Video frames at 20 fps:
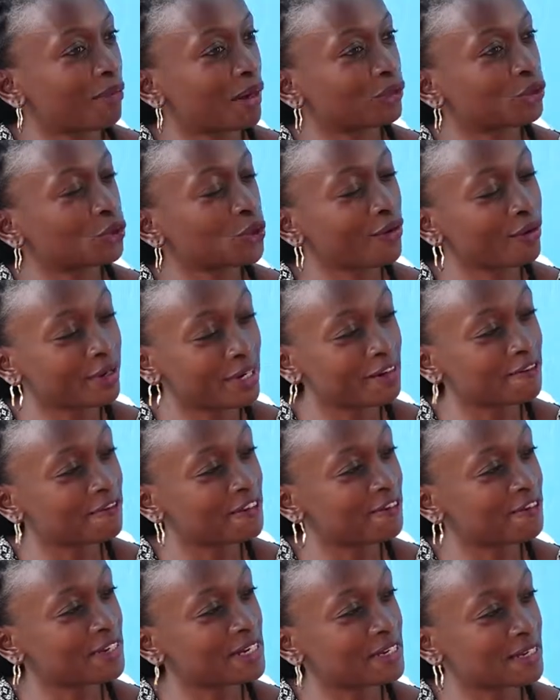about two hundred
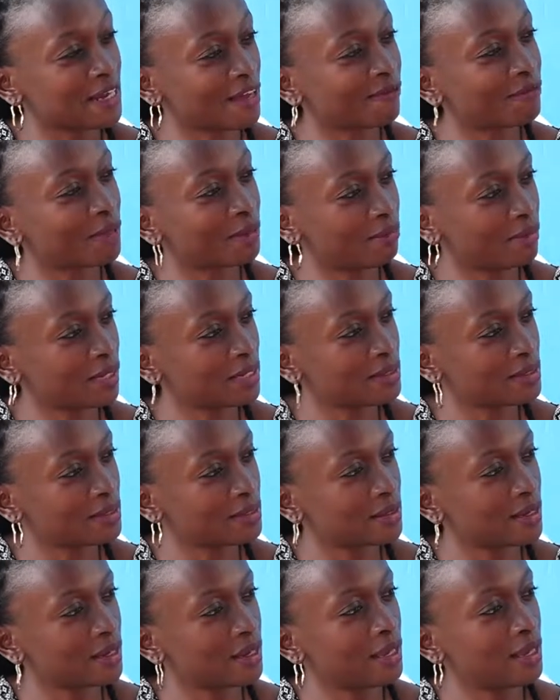fifty staff
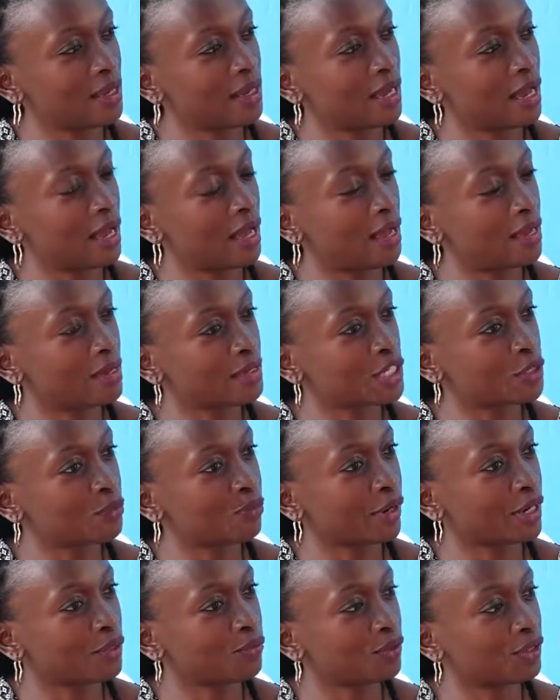members okay. uh,
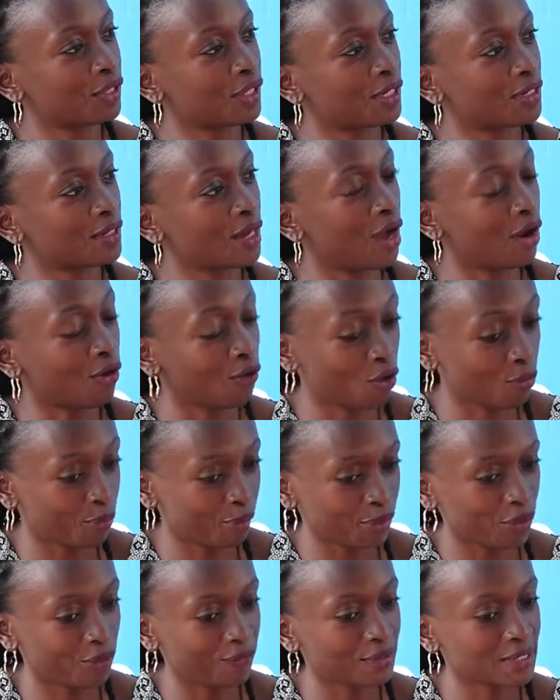spread within our
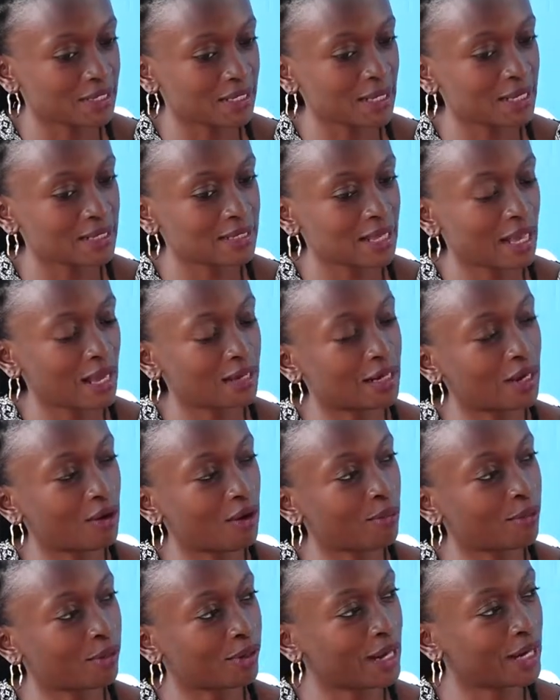corporate offices mm-hmm. and
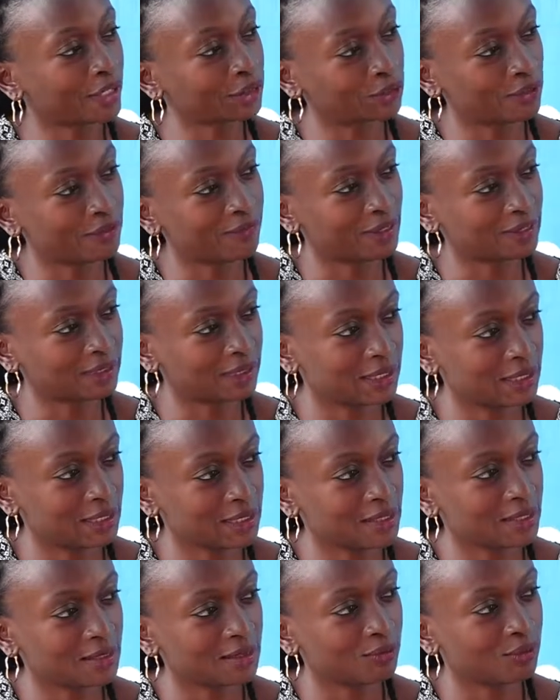our production
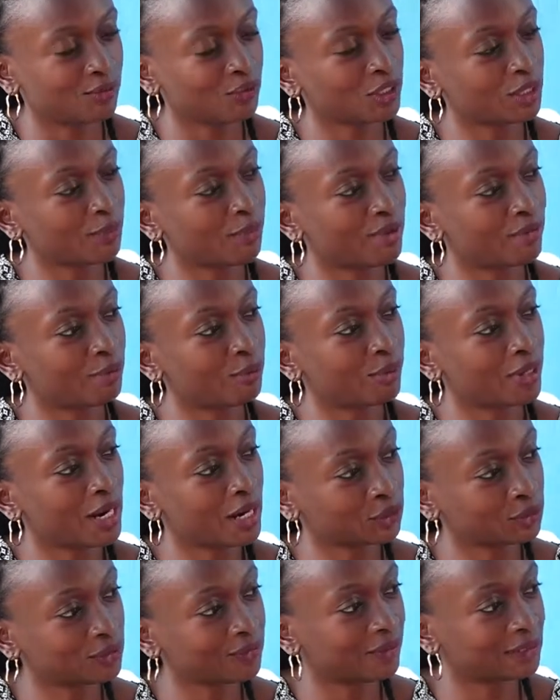facility. Mm-hmm. We've got a
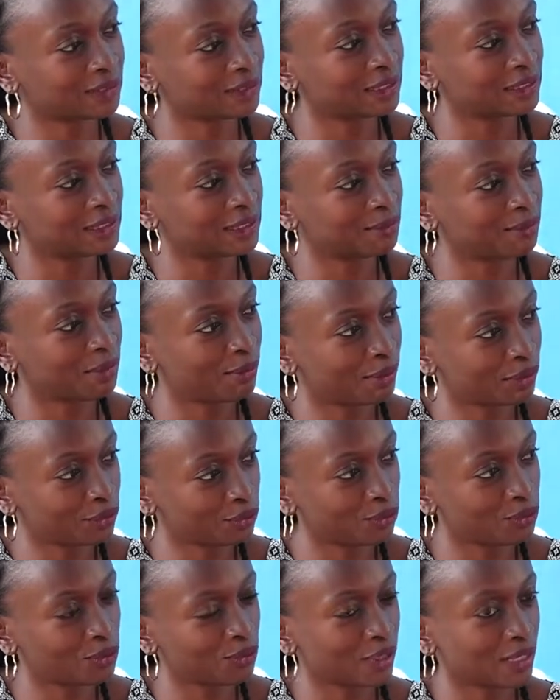production facility in
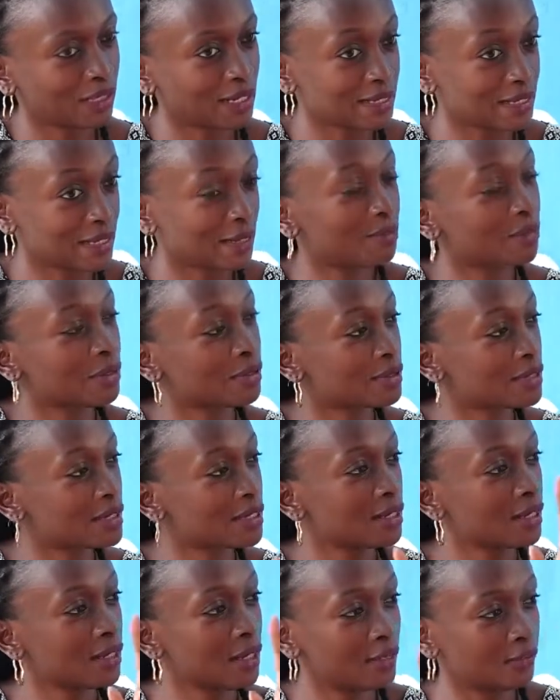Babadogo that
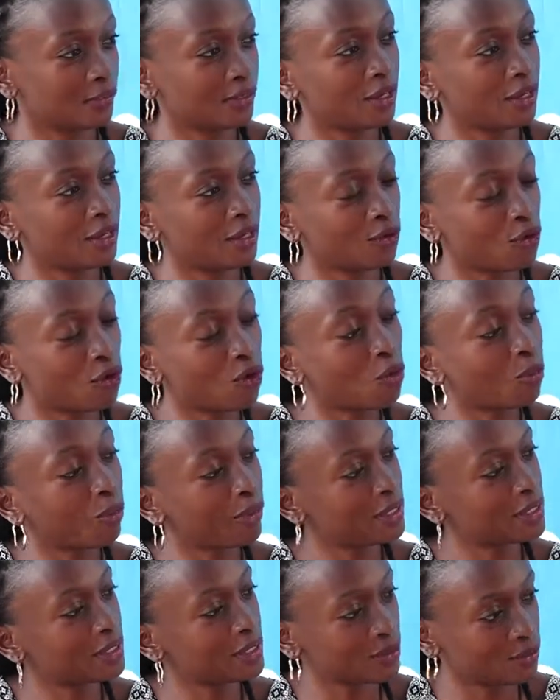assembles the KOKO
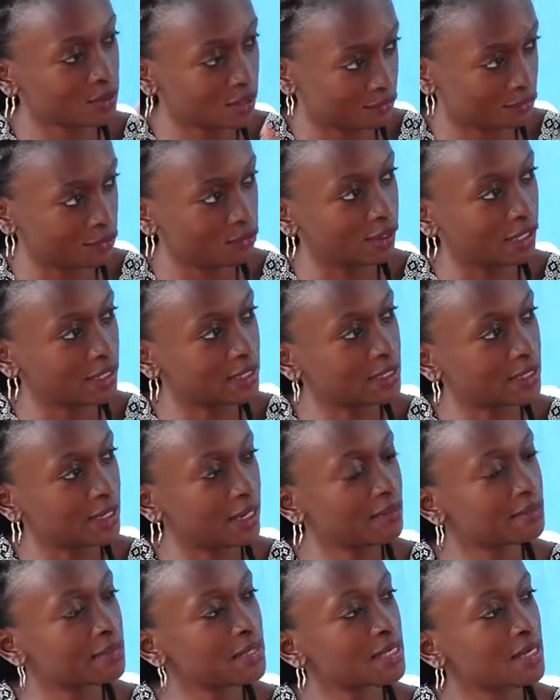Points, the fuel A T
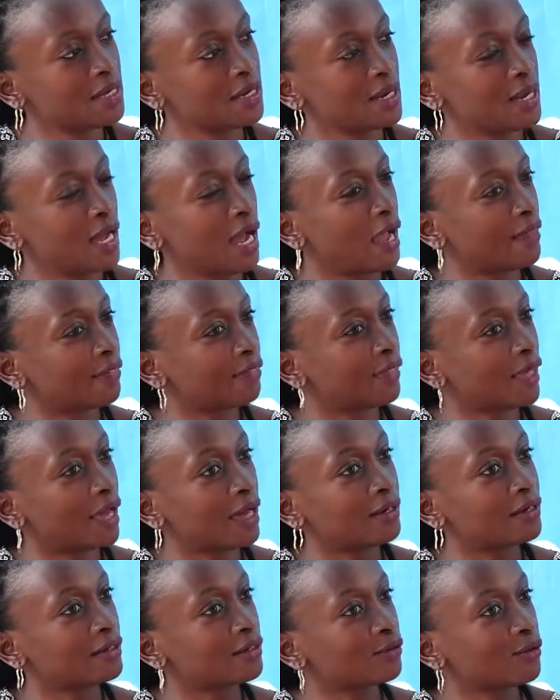Ms, and
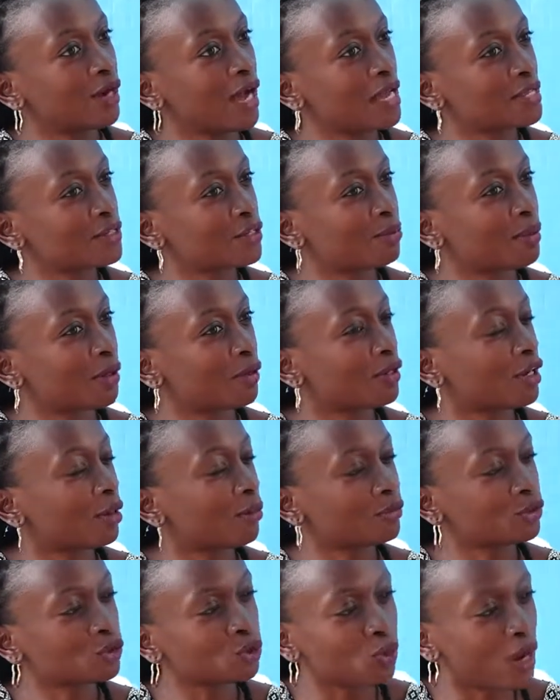that has about
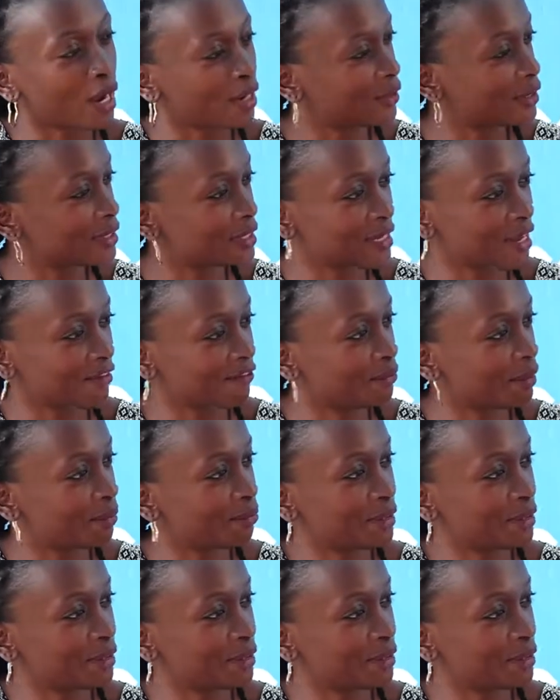two hundred staff